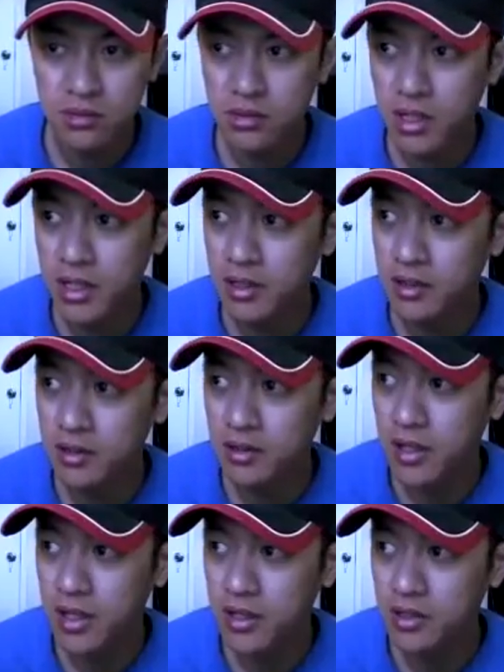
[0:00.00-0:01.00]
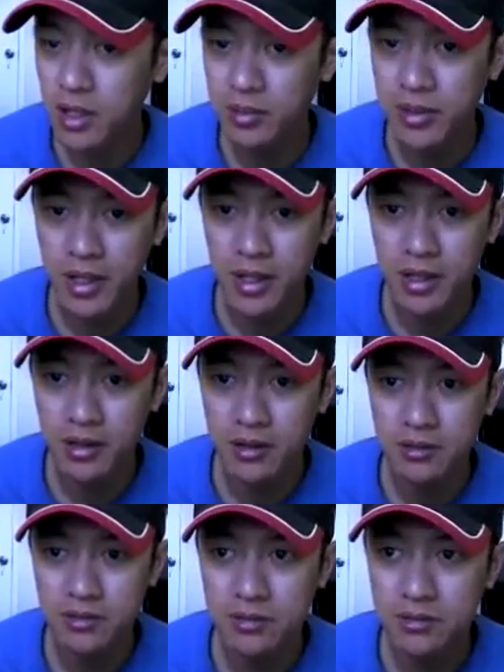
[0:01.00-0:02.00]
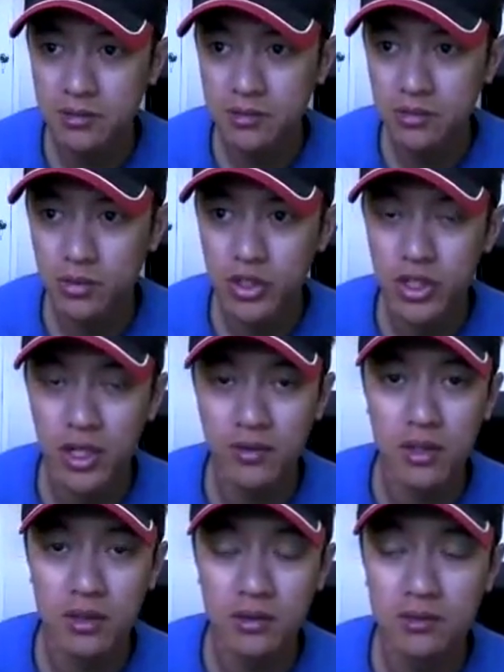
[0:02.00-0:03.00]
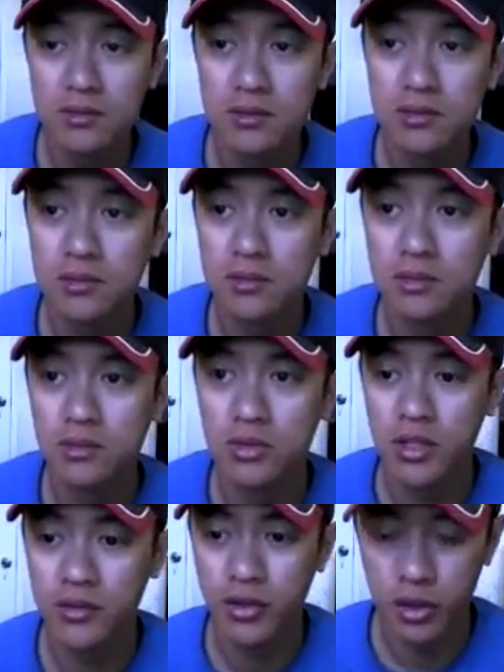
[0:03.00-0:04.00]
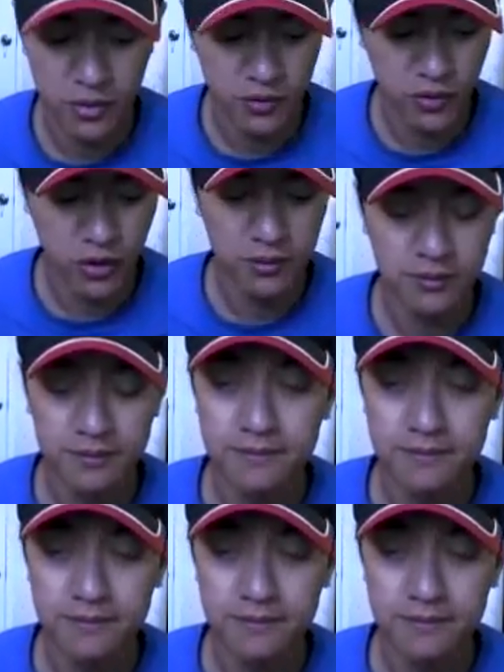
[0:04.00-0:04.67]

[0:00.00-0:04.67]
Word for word: Right, you can drag and drop it there, whichever, whichever you prefer.